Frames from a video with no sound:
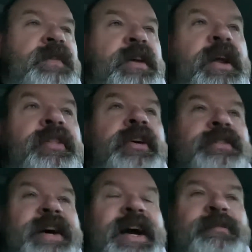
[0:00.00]
Now, there
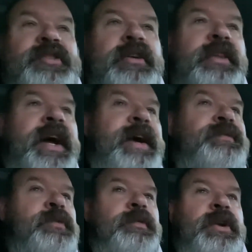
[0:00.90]
are times in our
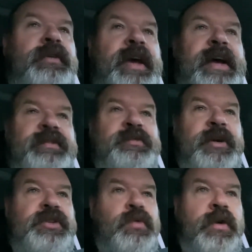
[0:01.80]
lives when we don't have as
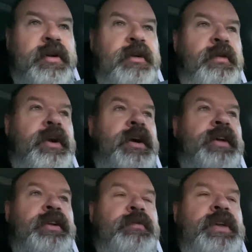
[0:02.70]
much work going
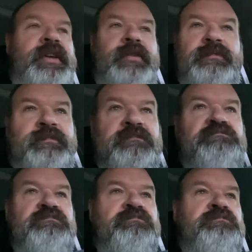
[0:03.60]
on and we can
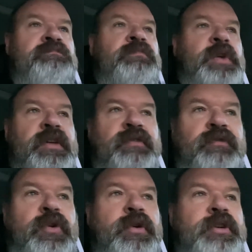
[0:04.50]

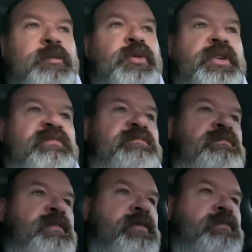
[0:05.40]
afford to put,
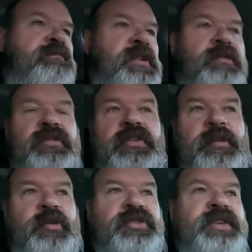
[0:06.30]
you know,
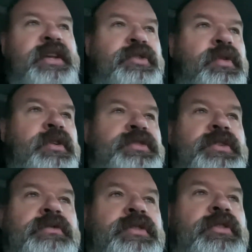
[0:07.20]
30% towards
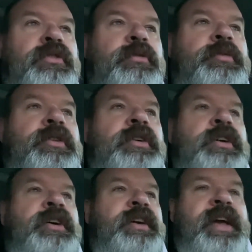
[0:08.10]
YouTube,
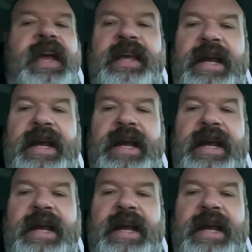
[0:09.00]
hanging